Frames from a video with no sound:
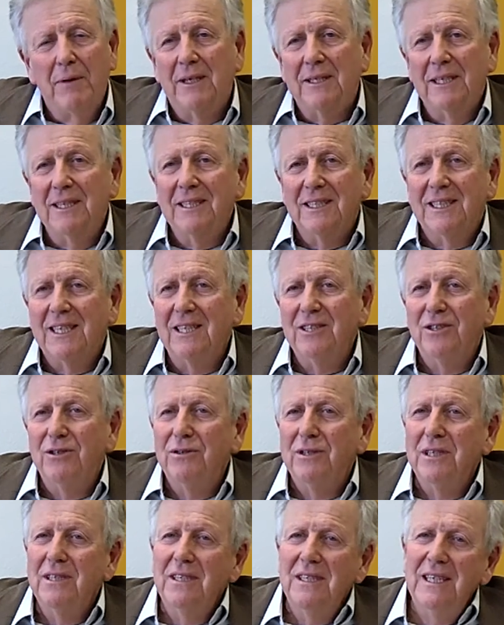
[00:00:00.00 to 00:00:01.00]
And in a sense,
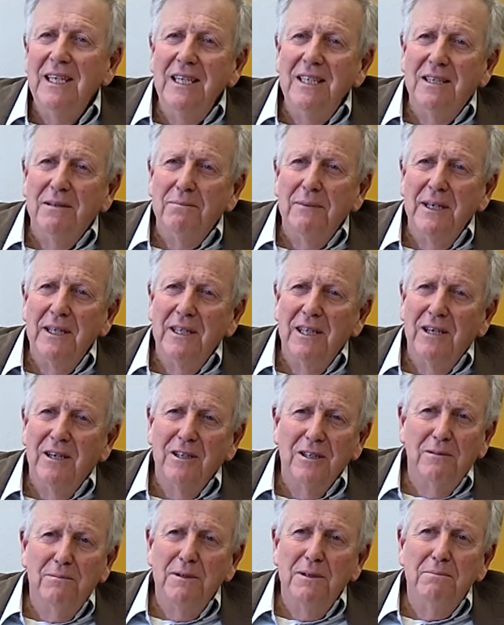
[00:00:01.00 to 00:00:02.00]
you didn't need to make the
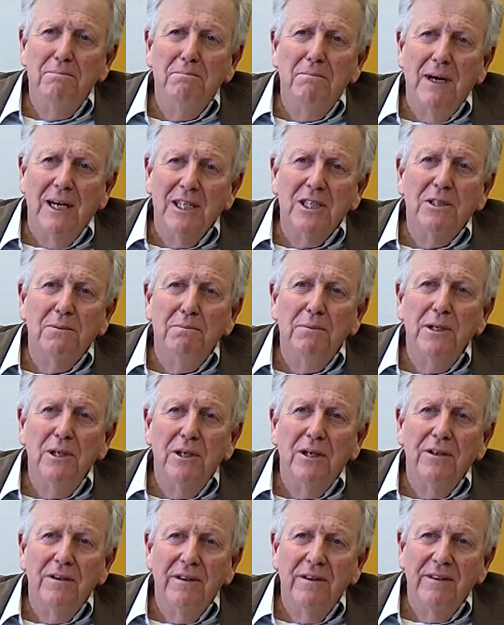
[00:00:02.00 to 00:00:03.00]
argument much
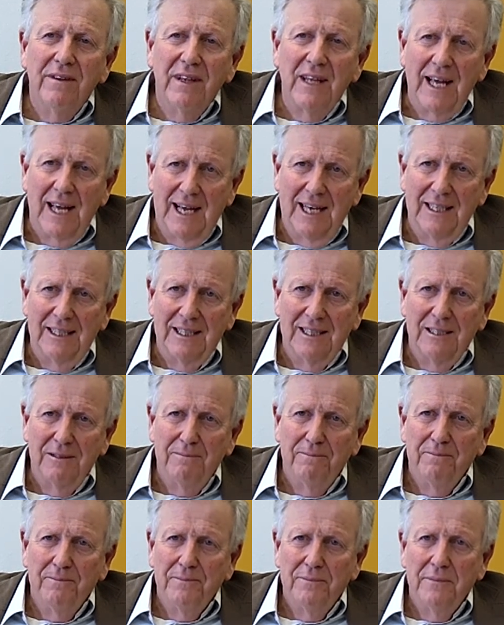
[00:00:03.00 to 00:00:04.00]
beyond that.
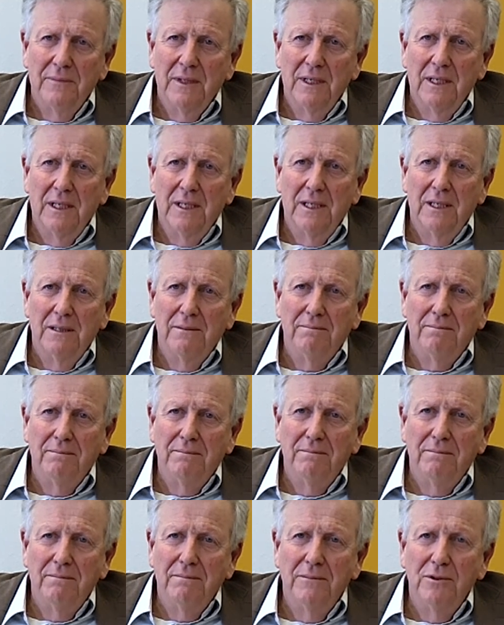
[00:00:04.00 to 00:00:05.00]

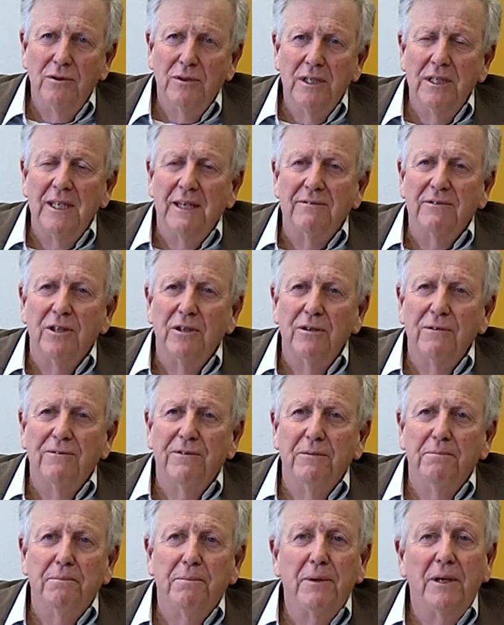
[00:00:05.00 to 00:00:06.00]
You didn't have to look
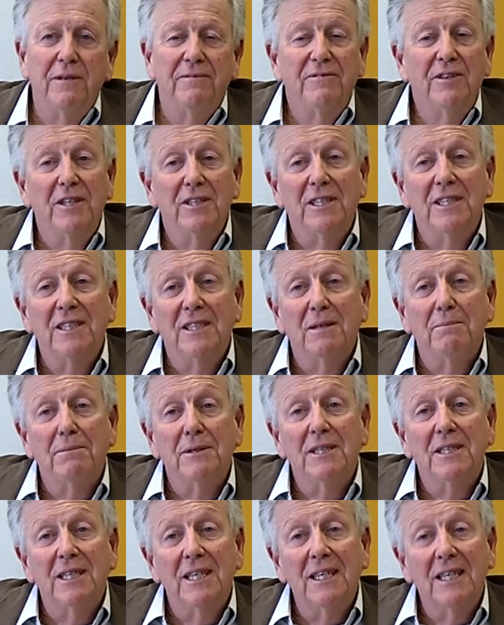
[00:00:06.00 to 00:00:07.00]
for verses that
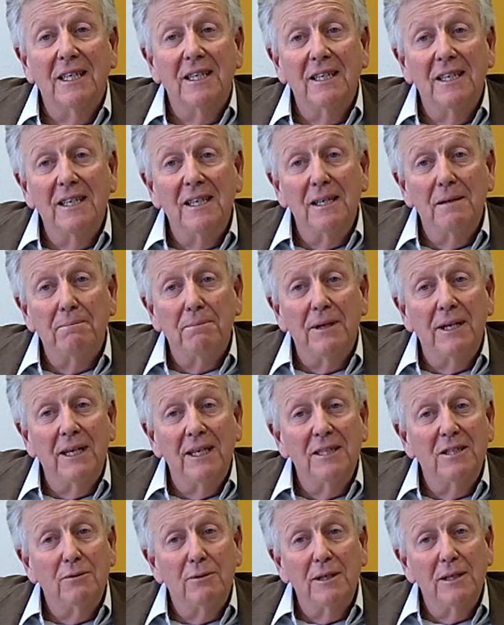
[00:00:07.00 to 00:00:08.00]
particularly
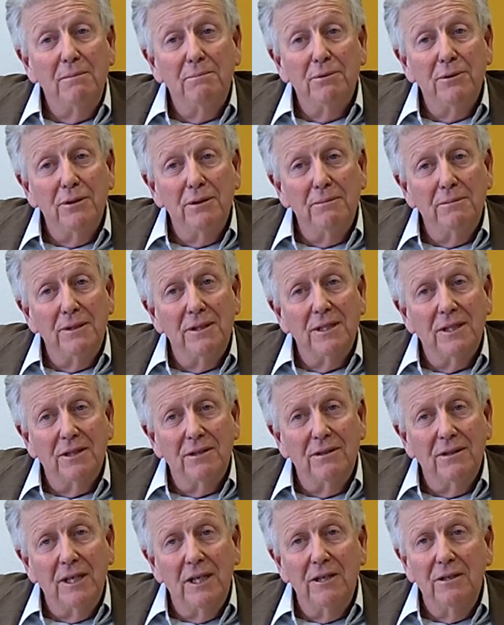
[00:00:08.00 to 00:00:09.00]
applied to unemployment,
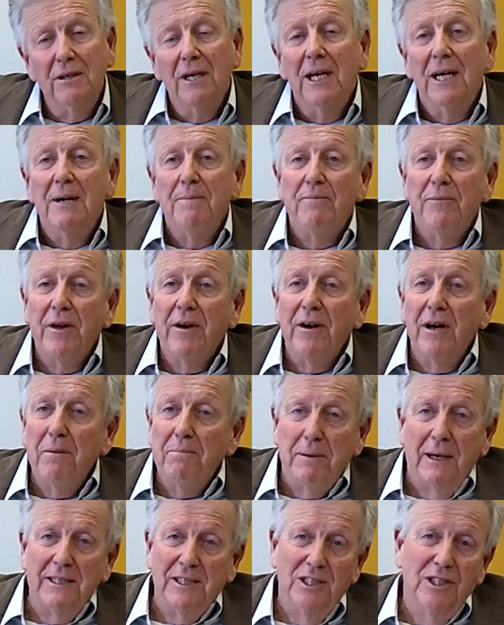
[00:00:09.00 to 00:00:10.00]
although there
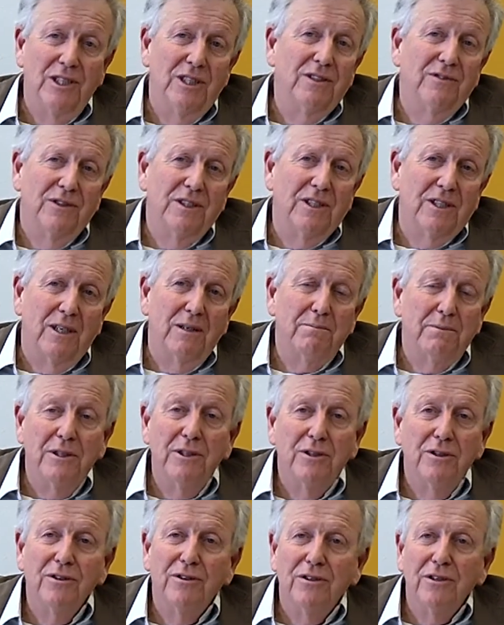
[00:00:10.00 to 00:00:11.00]
are passages, for example,
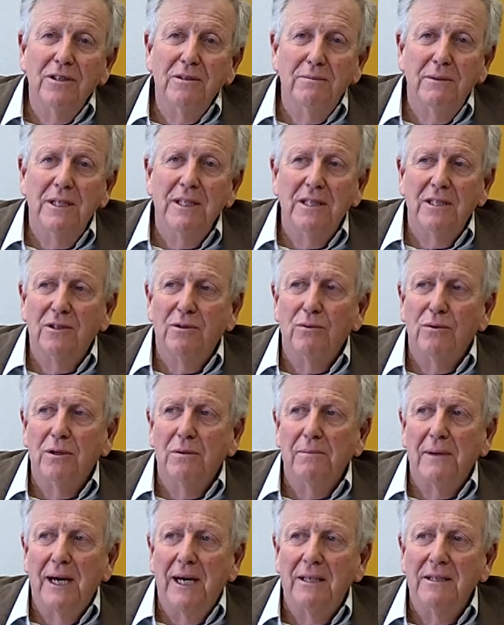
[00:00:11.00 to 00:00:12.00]
in Deuteronomy that
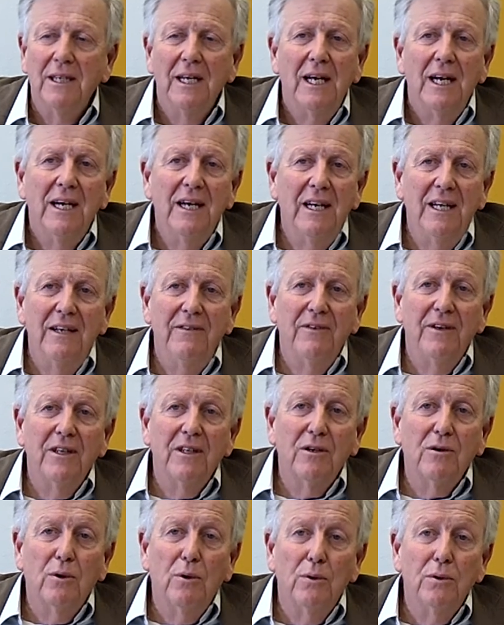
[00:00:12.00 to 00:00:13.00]
talk about leaving
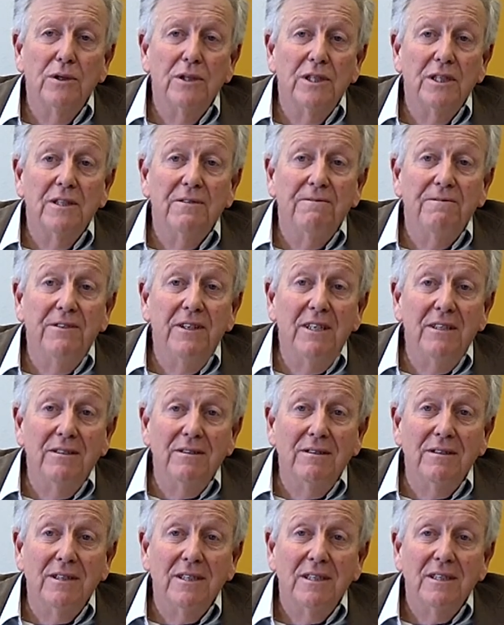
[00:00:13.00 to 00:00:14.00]
the corners of the
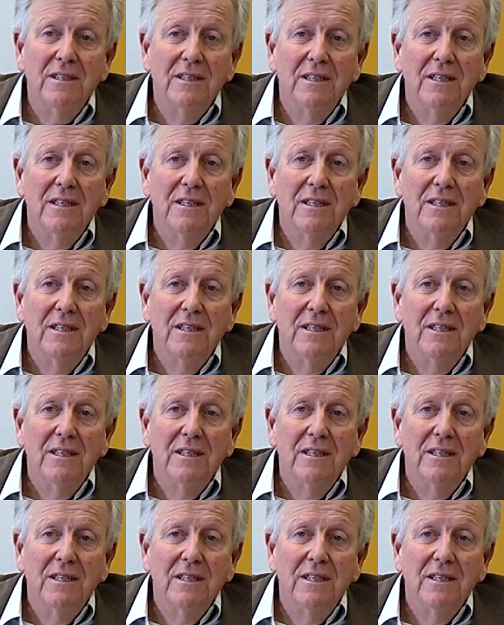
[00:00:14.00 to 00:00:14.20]
field